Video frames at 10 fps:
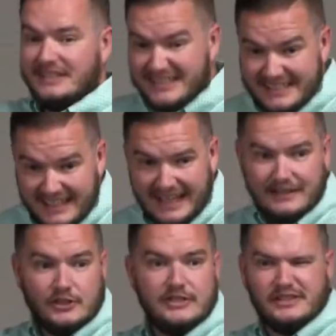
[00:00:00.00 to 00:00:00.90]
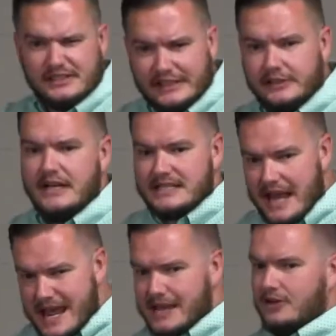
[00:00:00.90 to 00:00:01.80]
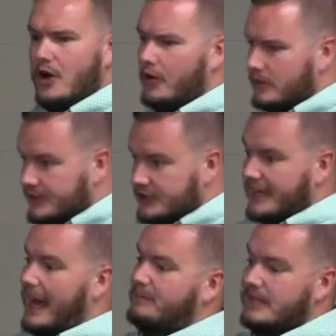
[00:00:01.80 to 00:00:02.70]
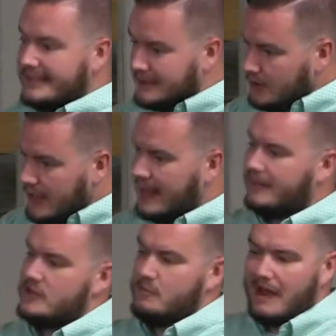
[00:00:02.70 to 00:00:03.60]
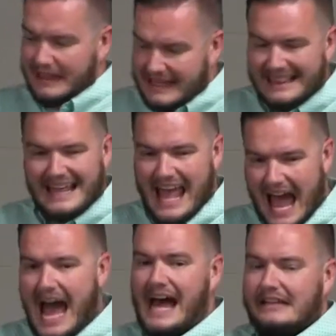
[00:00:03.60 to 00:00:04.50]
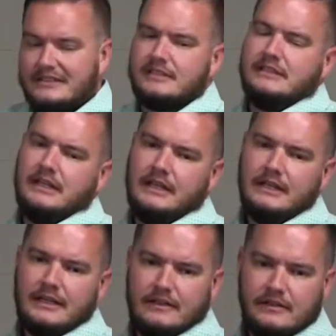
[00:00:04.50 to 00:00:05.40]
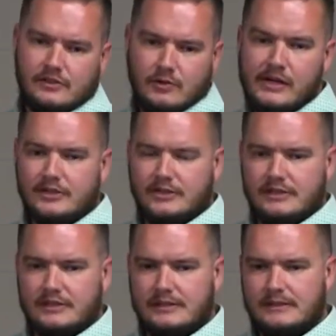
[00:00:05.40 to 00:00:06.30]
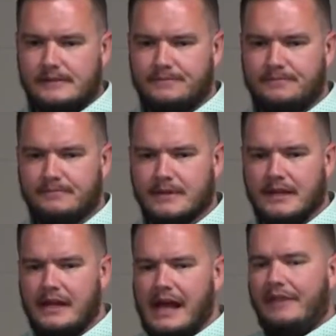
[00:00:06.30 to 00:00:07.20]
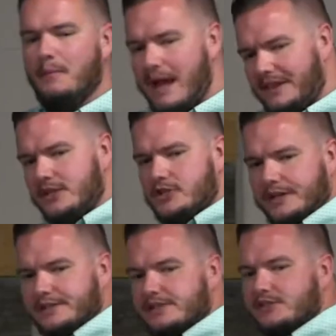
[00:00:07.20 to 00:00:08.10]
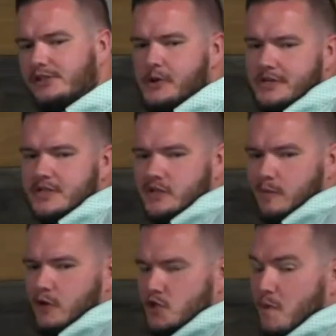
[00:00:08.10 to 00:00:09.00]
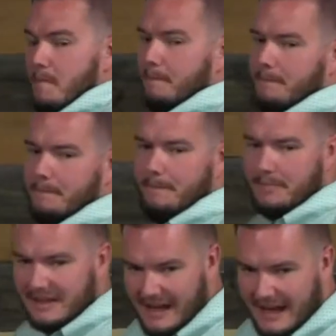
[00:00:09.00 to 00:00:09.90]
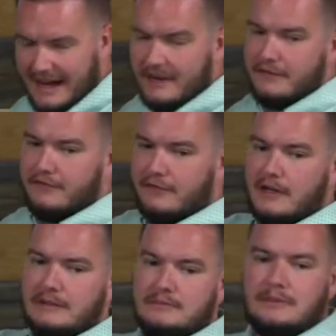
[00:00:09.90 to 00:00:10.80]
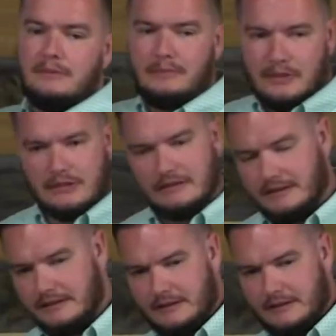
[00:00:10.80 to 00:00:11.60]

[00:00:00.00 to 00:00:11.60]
seeing that Jesus has taken note or has stopped and is looking at this man, then they ask this question. And the man that Jesus has noticed is someone who's been blind from birth.